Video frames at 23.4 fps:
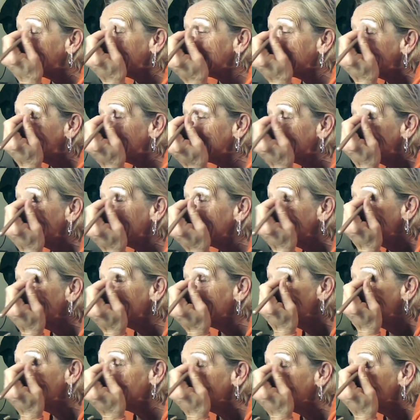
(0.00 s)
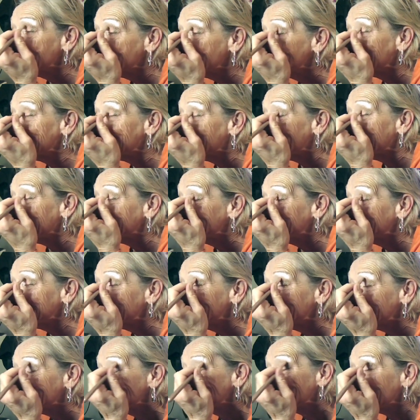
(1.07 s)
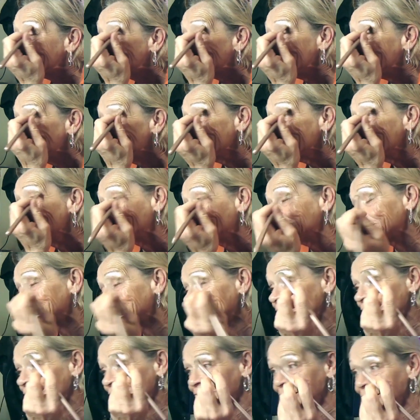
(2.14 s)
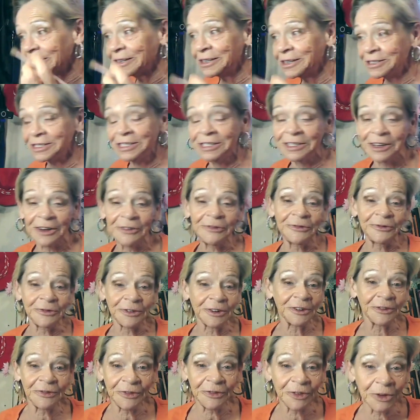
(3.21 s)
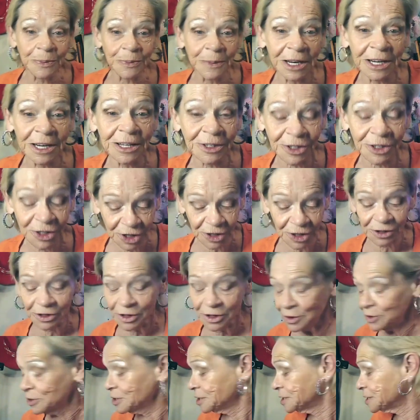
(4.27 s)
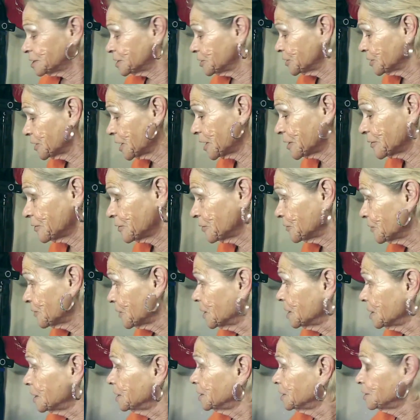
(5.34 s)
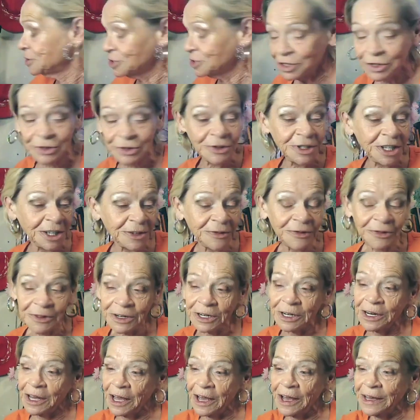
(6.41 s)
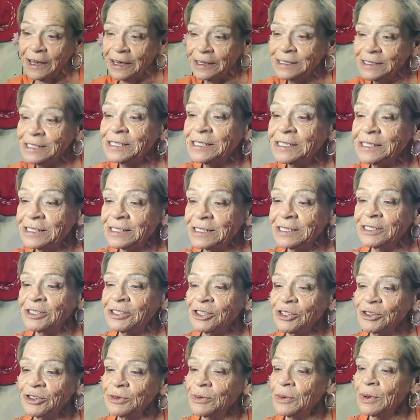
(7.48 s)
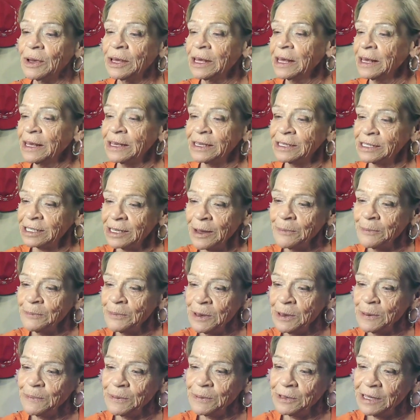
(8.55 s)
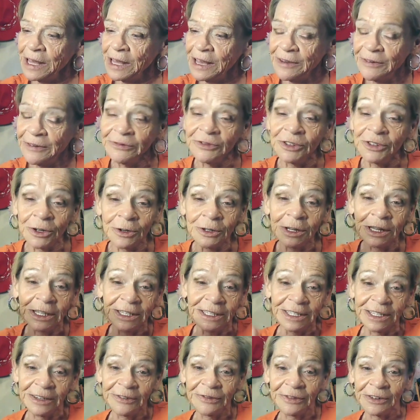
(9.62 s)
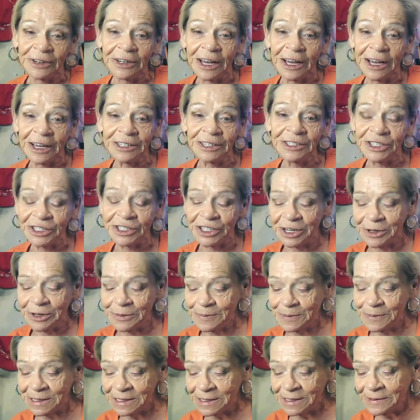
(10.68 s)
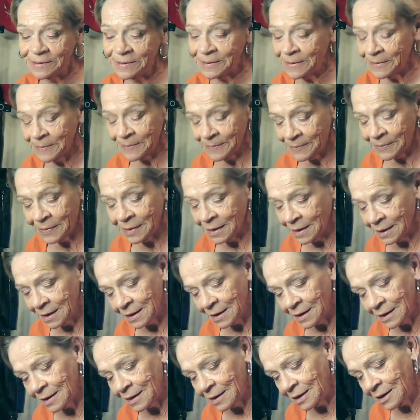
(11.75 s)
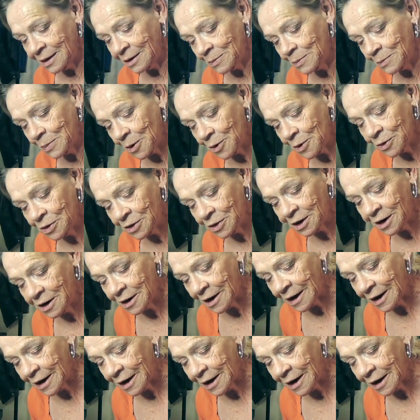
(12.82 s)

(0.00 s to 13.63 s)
If you look at both your eyes in the mirror, stare at yourself for a few minutes, you'll notice you have two different eyes. Some people have totally different eye shapes. Their